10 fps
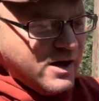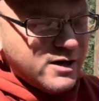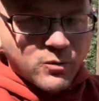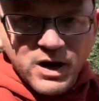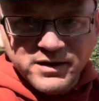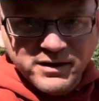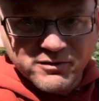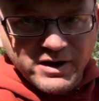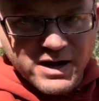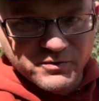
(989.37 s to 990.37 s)
walking
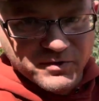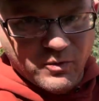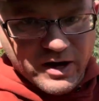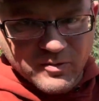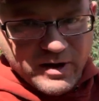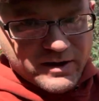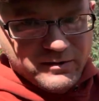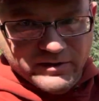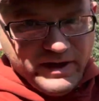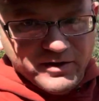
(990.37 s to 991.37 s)
around with a water bottle
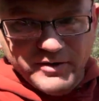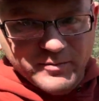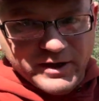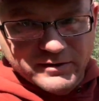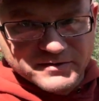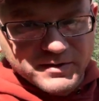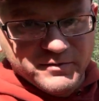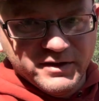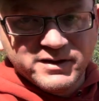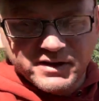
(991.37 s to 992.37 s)
or Gatorade bottle or
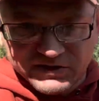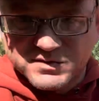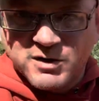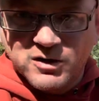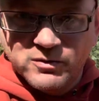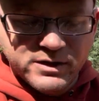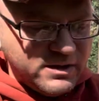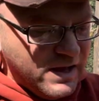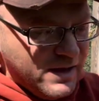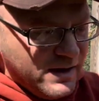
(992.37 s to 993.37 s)
something like a small one,
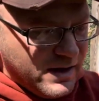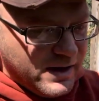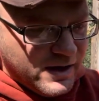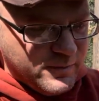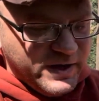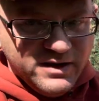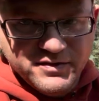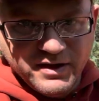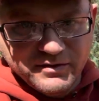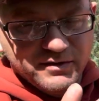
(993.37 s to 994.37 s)

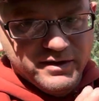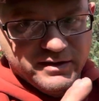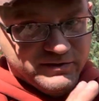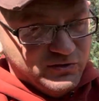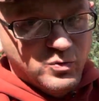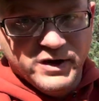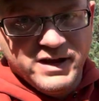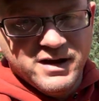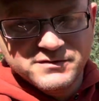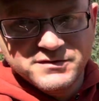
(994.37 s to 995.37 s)
anything other than like the
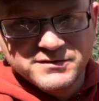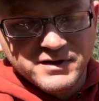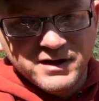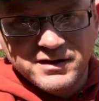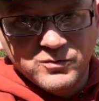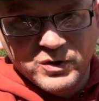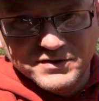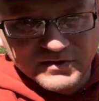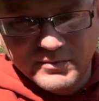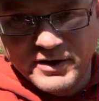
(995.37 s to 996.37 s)
20-ounce
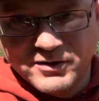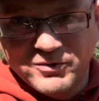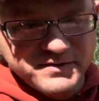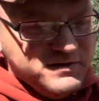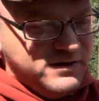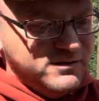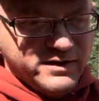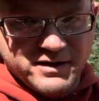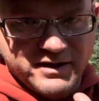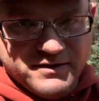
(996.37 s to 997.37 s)
ones or the bigger ones, you know,
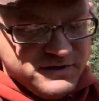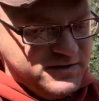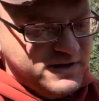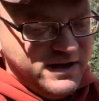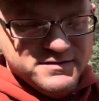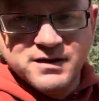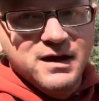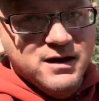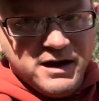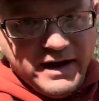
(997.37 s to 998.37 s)
like a Nalgene size,
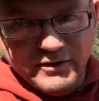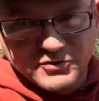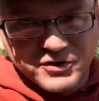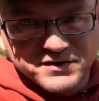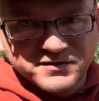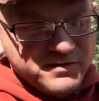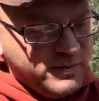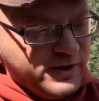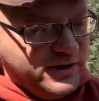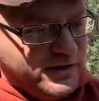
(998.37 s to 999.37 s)
I don't trust it to
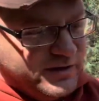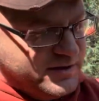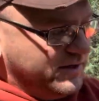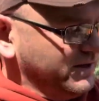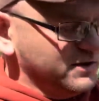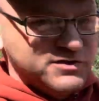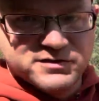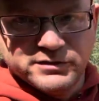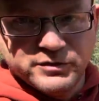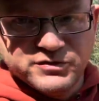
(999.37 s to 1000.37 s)
be in here. I think it's just
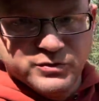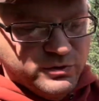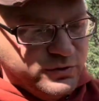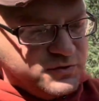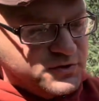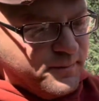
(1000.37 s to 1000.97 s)
a little too loose.